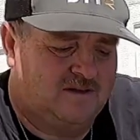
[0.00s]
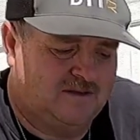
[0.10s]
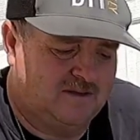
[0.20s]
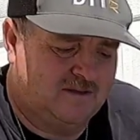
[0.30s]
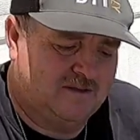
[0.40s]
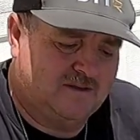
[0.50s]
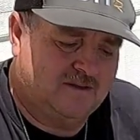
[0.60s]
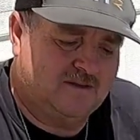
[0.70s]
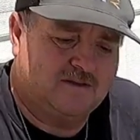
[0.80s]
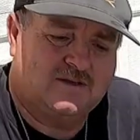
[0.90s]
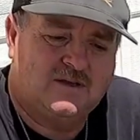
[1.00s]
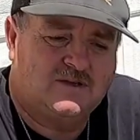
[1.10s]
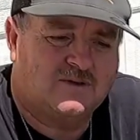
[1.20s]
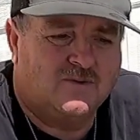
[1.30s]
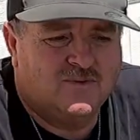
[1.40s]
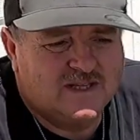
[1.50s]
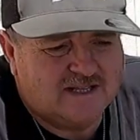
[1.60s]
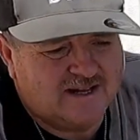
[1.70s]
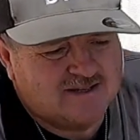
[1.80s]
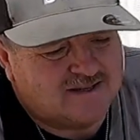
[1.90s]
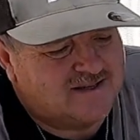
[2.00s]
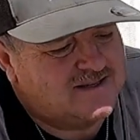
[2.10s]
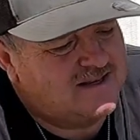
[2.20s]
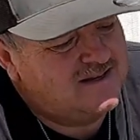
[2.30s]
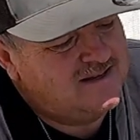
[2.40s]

So I really like this.